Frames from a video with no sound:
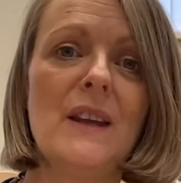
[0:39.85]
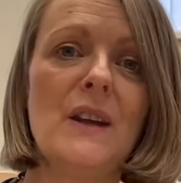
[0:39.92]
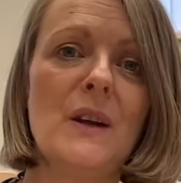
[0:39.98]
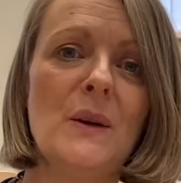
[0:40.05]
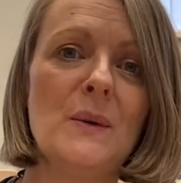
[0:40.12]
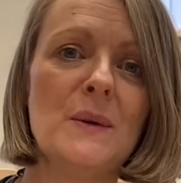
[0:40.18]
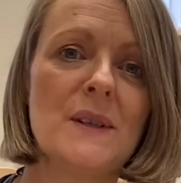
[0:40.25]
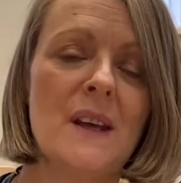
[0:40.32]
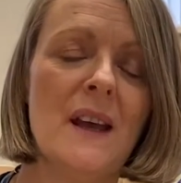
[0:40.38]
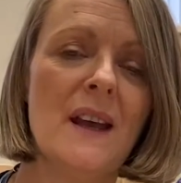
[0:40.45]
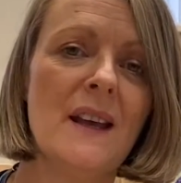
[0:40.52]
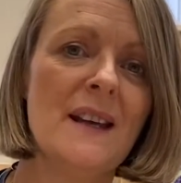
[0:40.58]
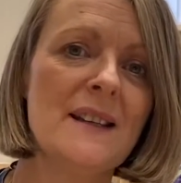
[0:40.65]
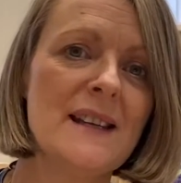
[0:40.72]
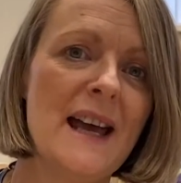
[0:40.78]
use
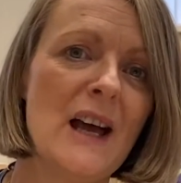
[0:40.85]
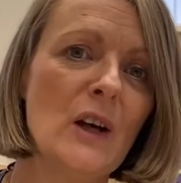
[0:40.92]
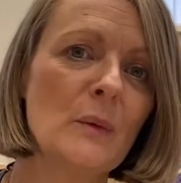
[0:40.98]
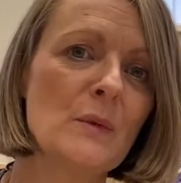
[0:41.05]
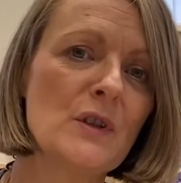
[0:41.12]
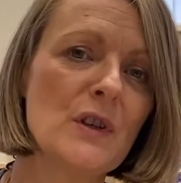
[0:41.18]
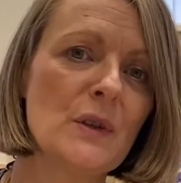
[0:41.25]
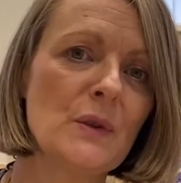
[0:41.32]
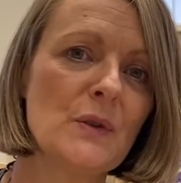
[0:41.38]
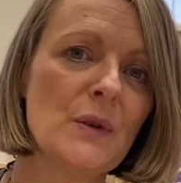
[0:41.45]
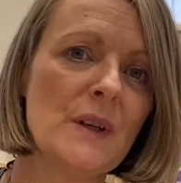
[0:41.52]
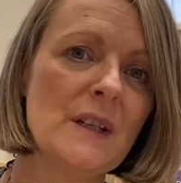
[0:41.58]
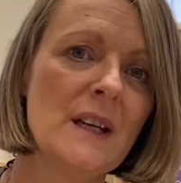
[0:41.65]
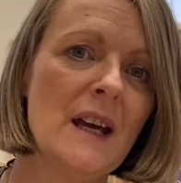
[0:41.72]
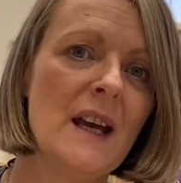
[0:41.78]
to help
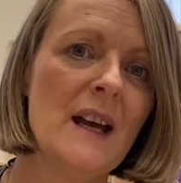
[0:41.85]
children